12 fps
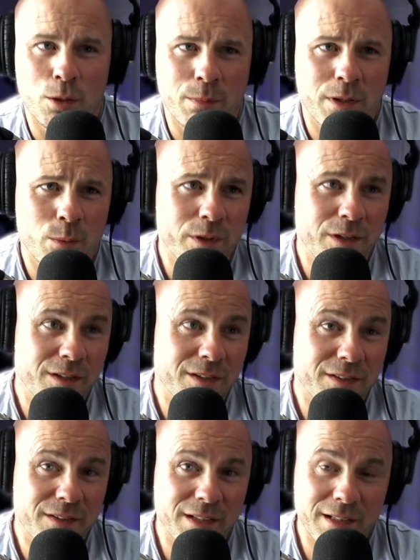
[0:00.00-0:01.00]
But I want you
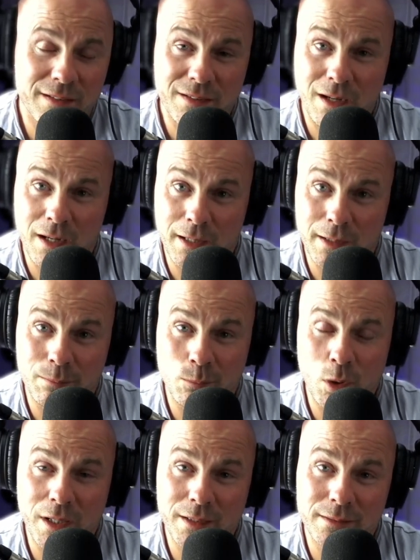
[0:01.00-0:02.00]
to see a time
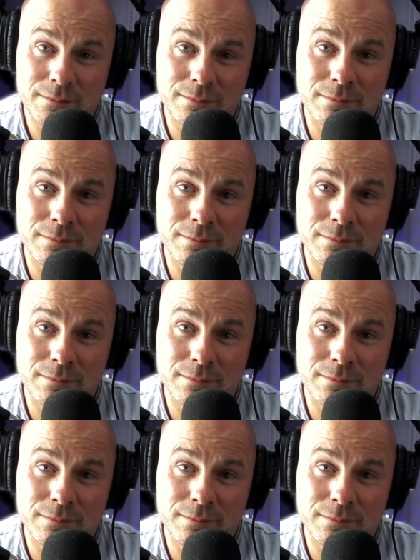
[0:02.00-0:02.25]
where